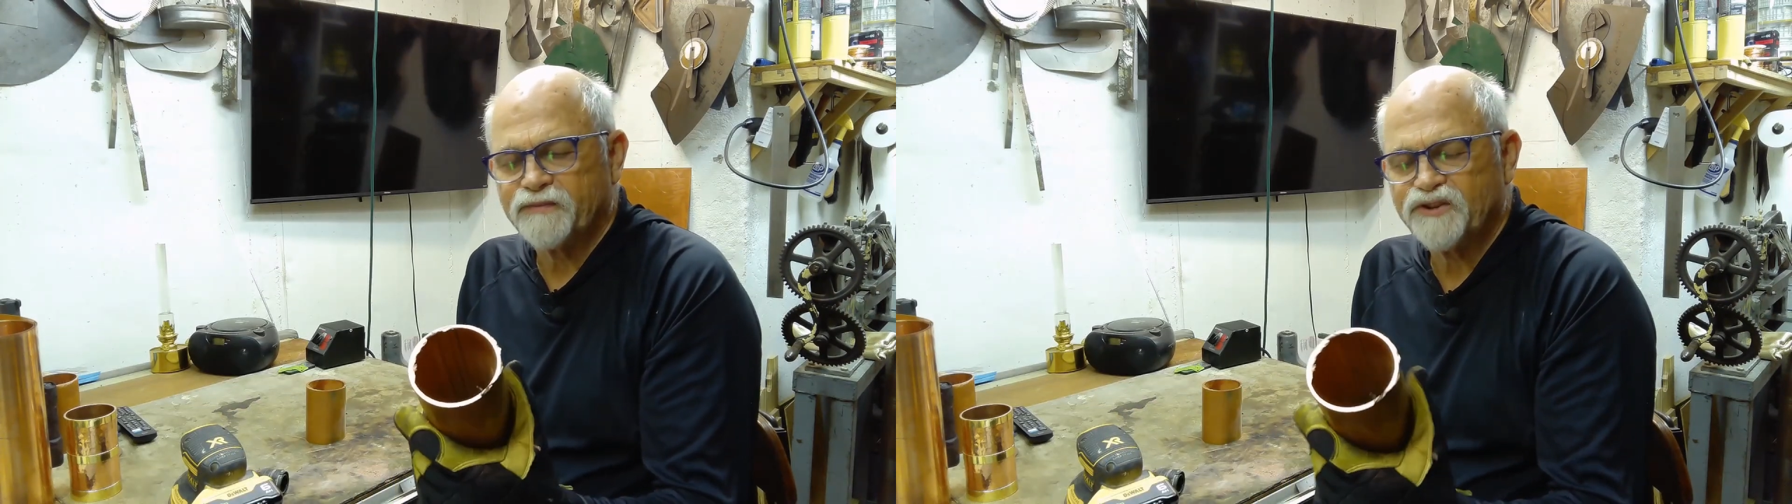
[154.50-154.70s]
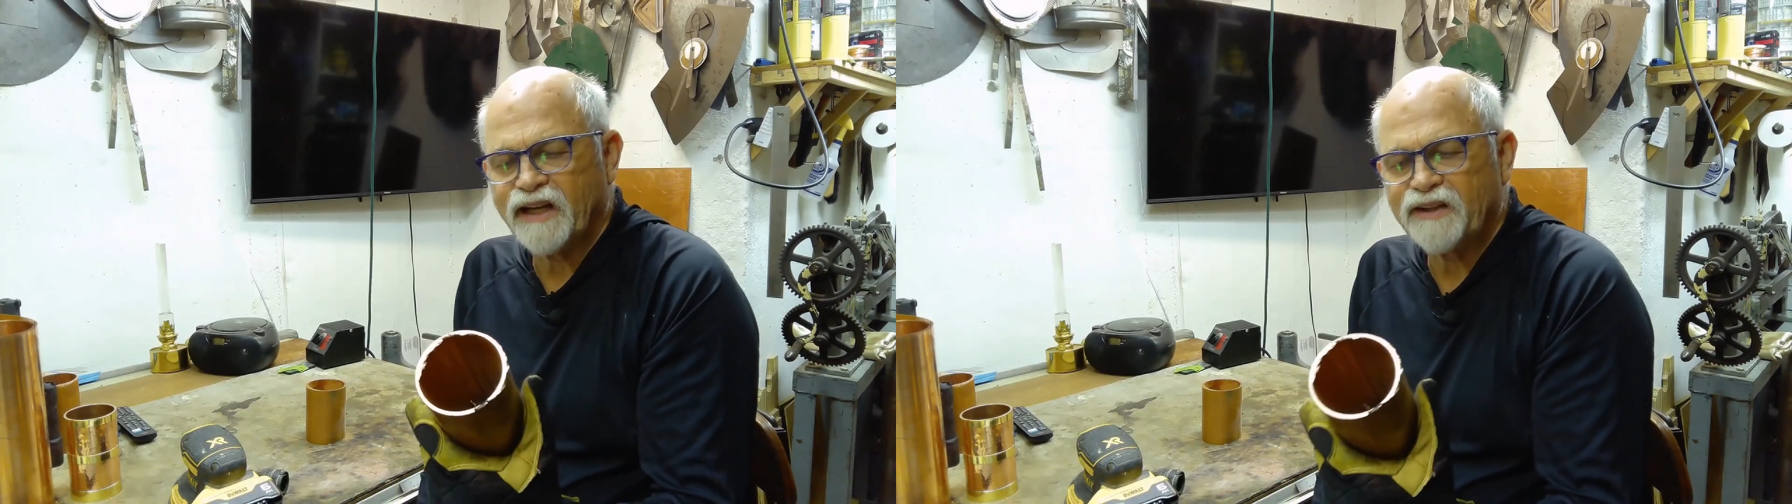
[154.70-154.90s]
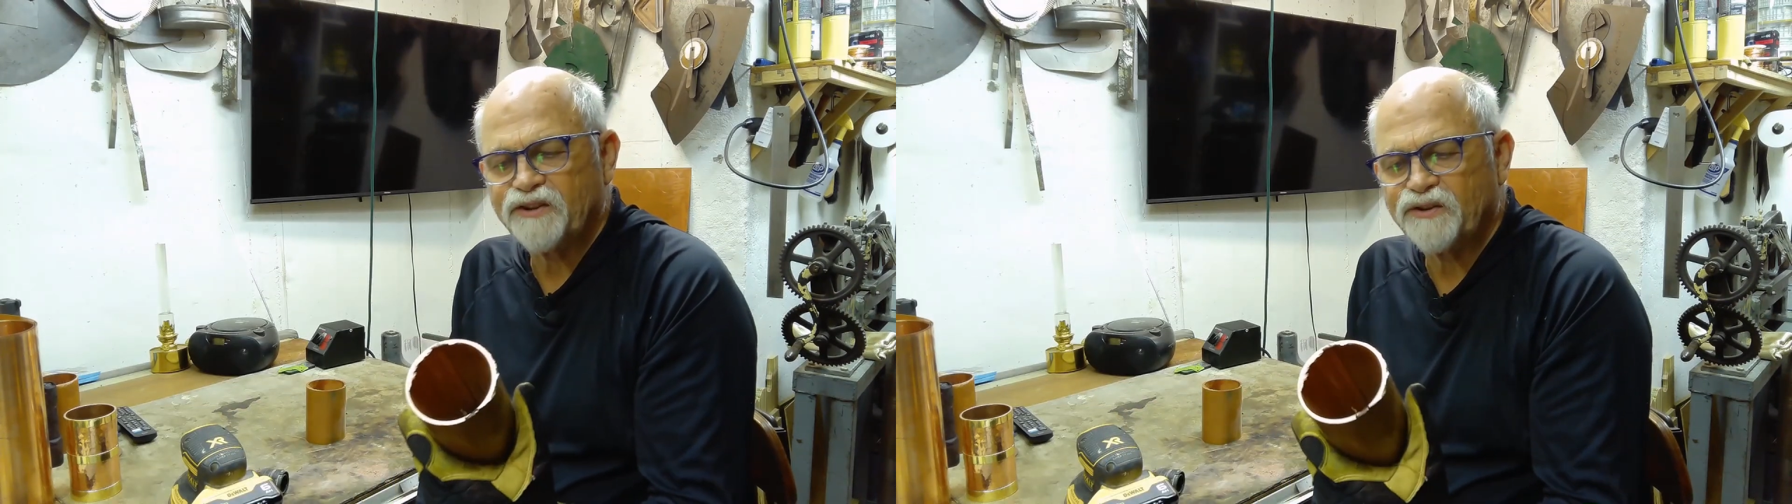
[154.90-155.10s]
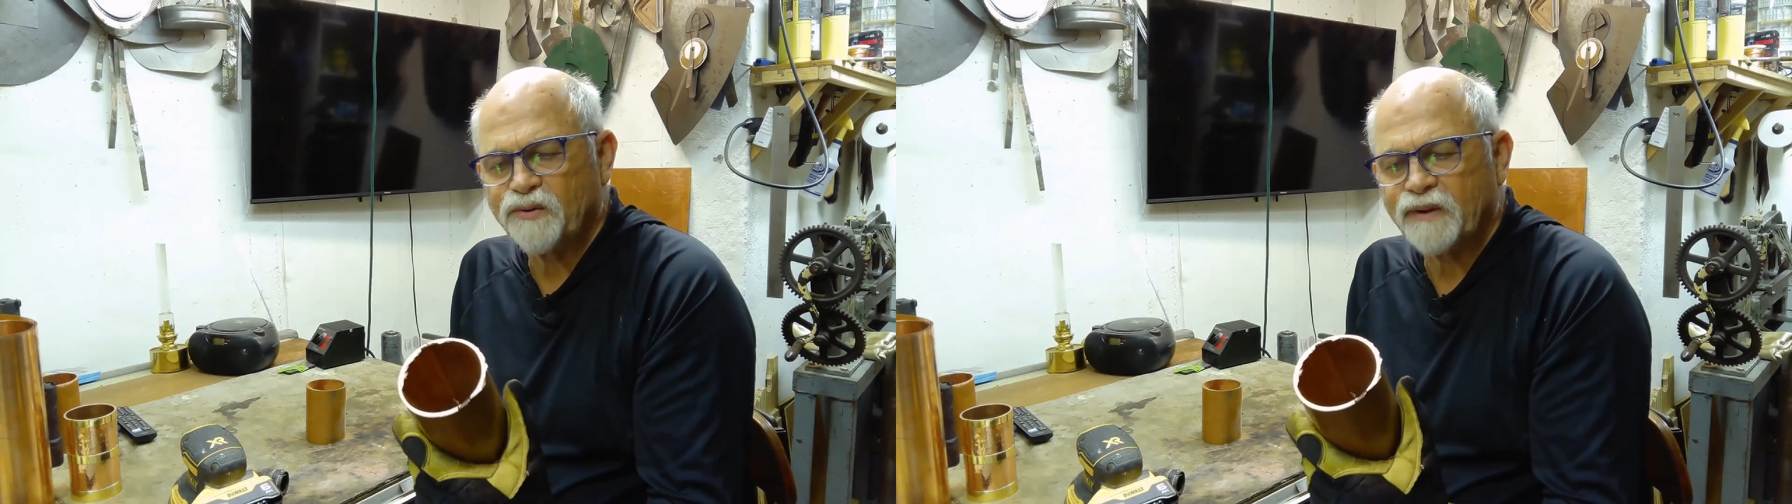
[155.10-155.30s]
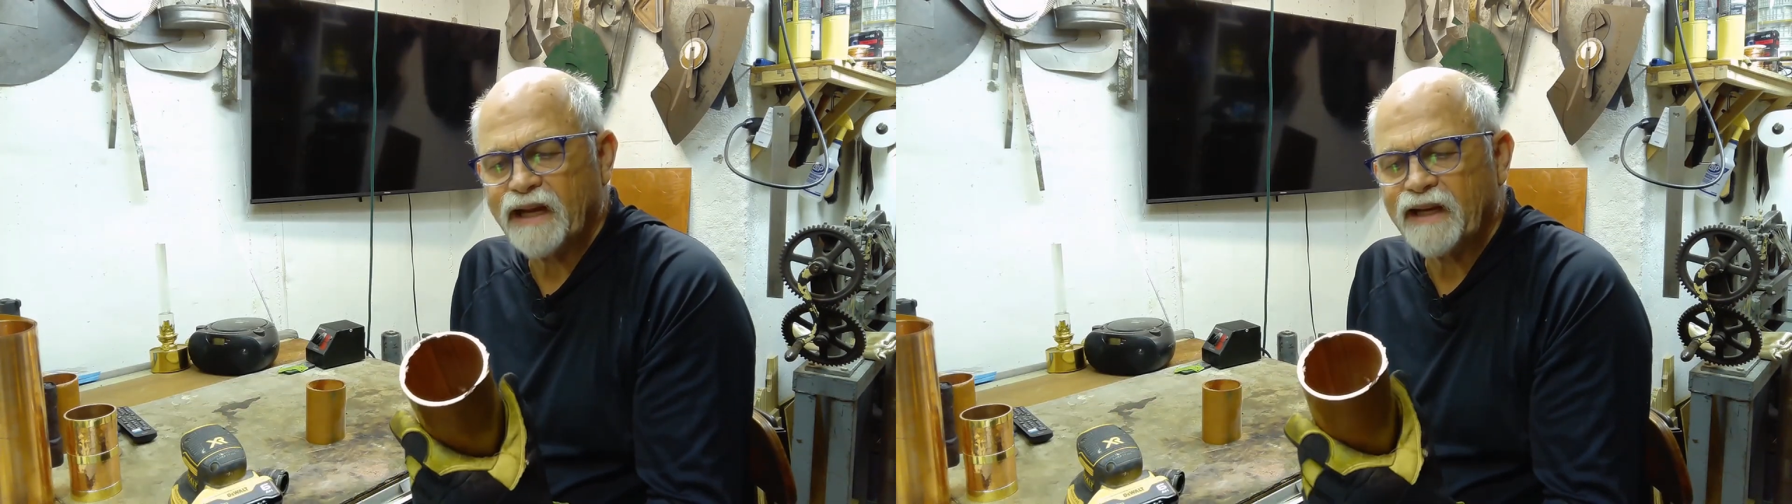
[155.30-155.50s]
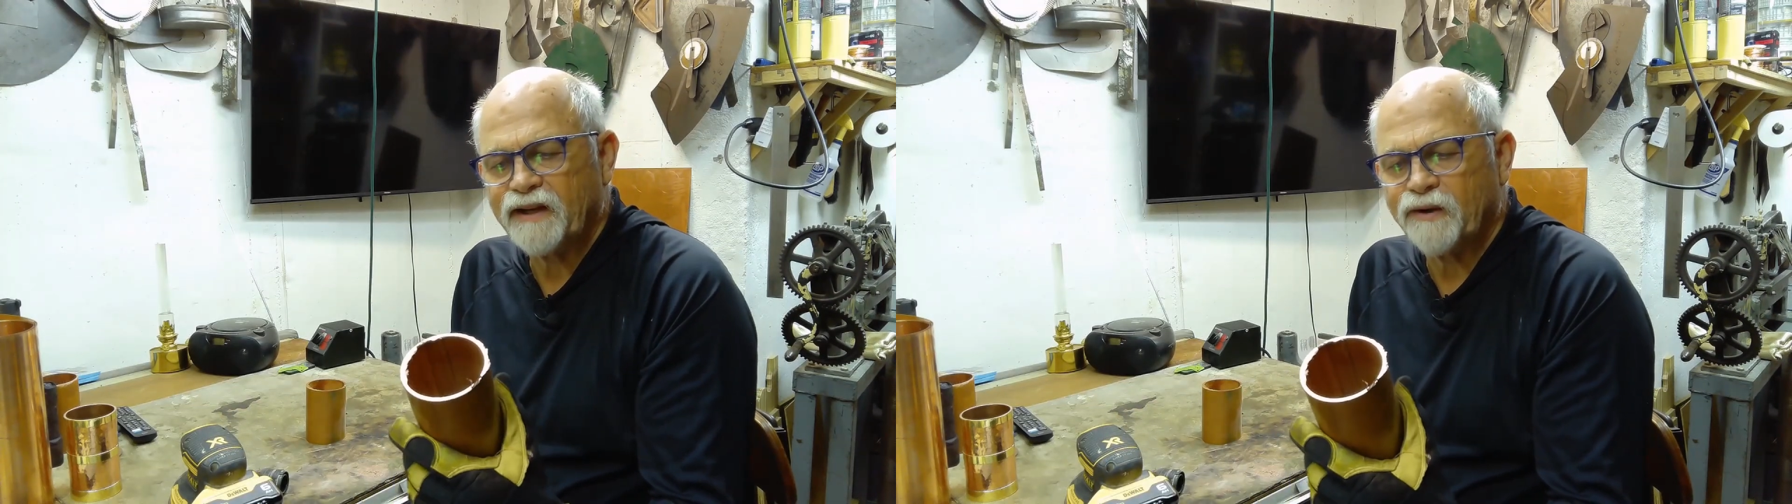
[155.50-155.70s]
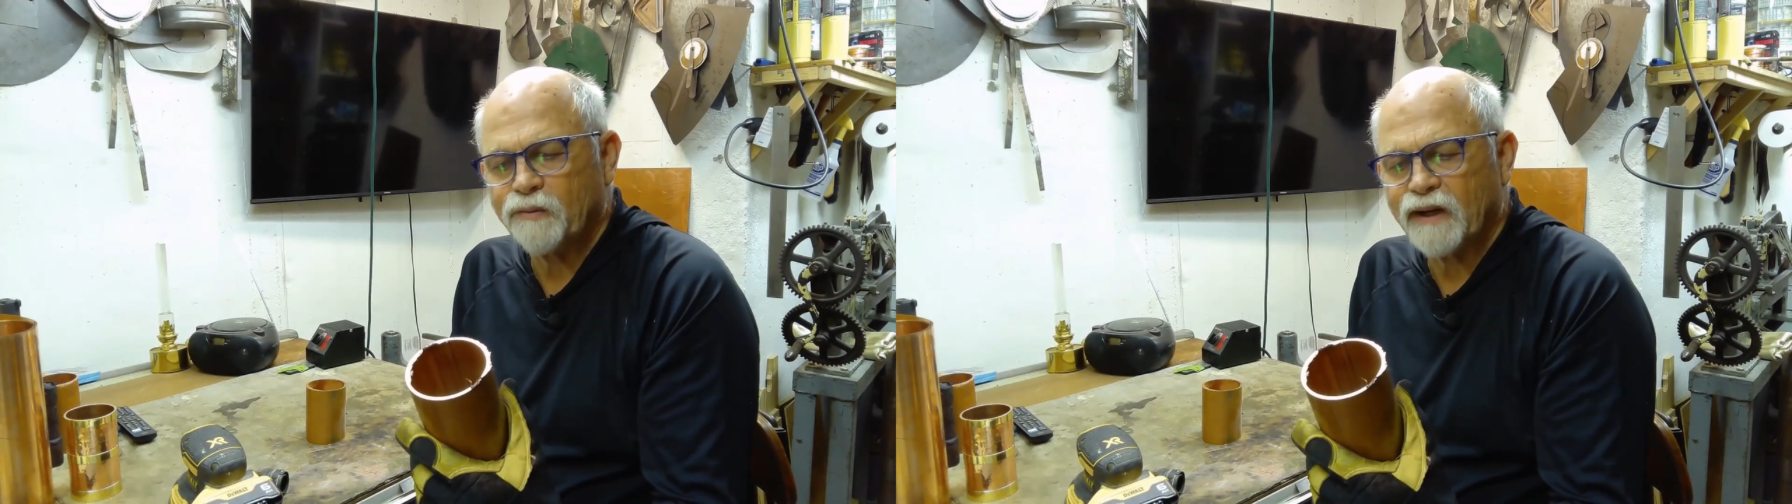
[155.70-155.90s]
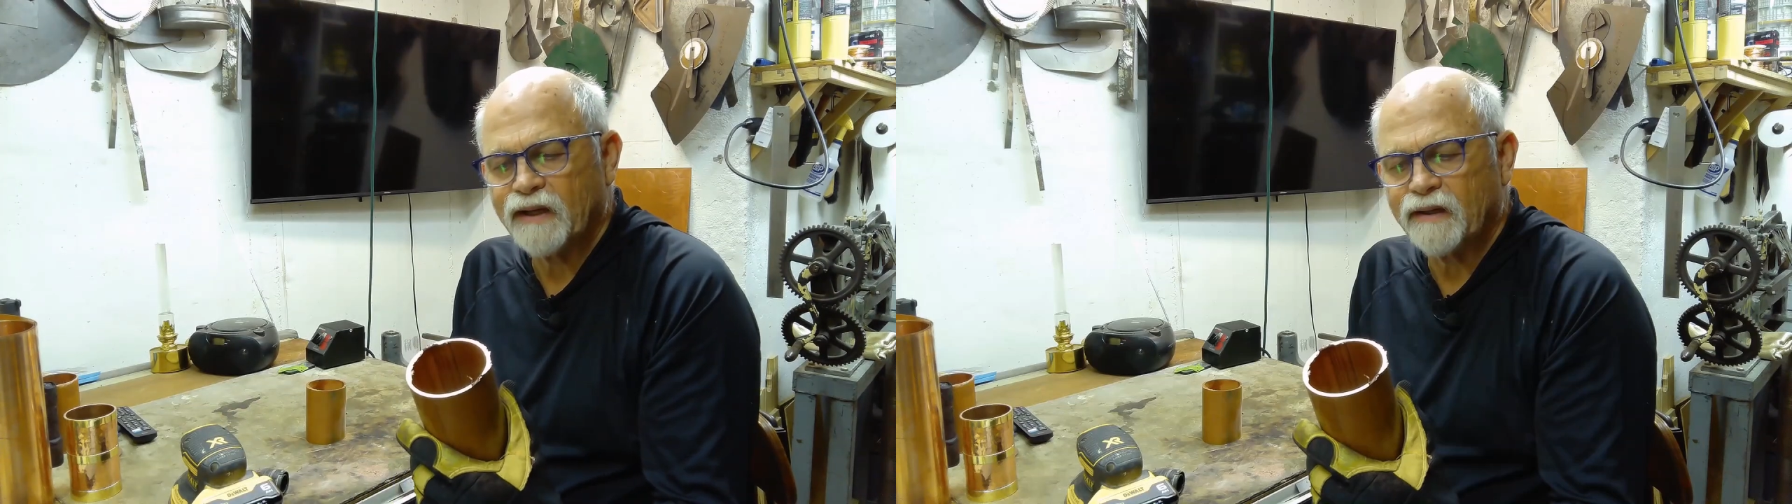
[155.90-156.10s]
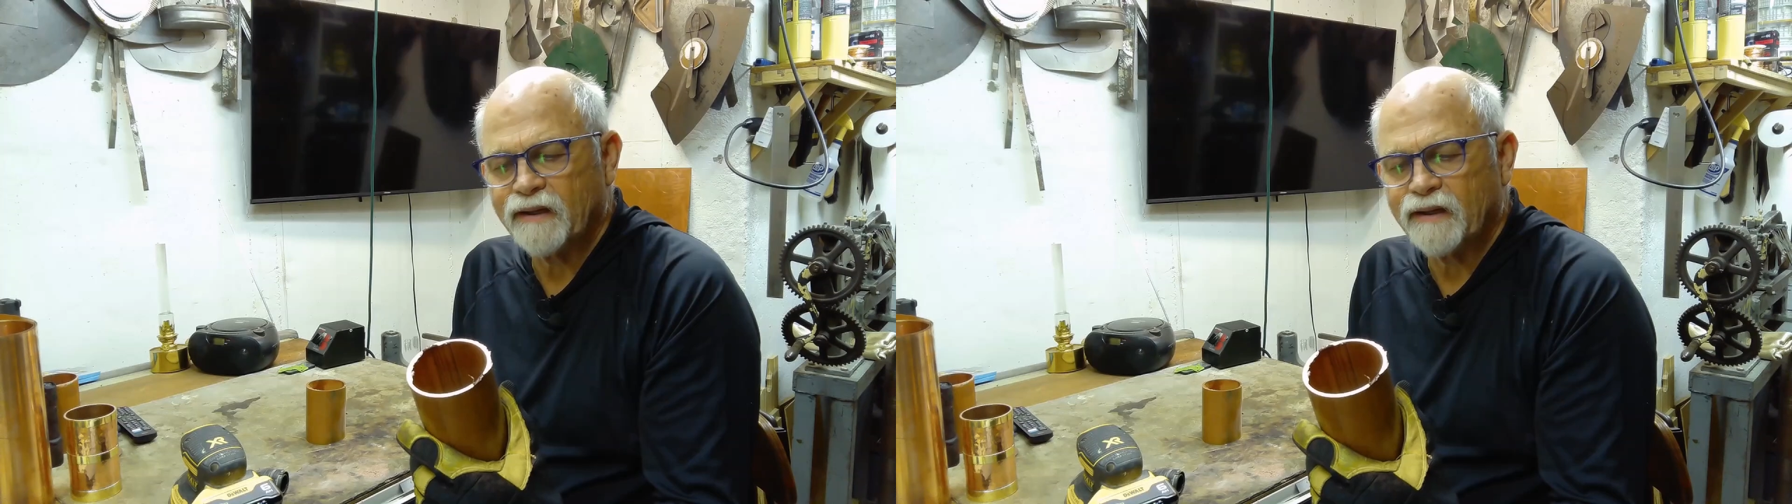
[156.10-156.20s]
change it to an 80 grit,